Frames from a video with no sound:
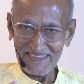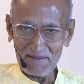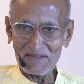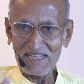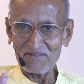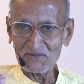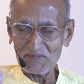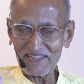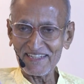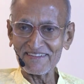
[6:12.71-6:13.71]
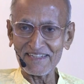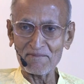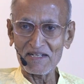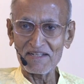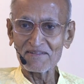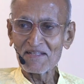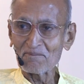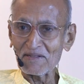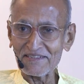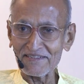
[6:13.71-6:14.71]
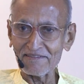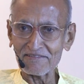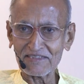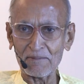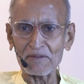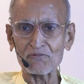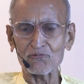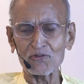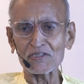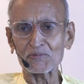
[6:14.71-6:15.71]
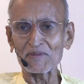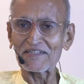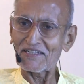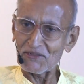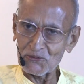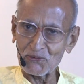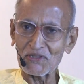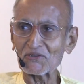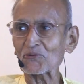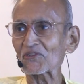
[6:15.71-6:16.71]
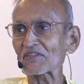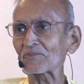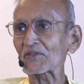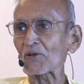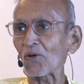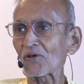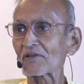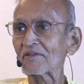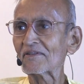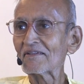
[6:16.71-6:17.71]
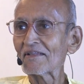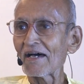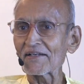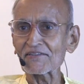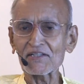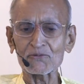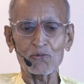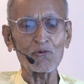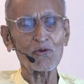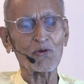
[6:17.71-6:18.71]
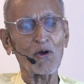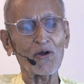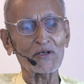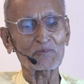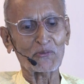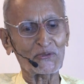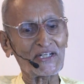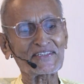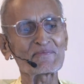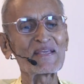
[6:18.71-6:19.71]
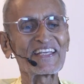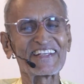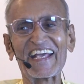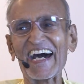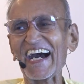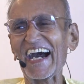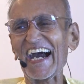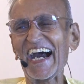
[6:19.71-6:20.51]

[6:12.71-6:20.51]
In Tamil, he was speaking in Tamil. But he was coming full speed. He knew he was doing something wrong. And he says, "Oh God, protect me."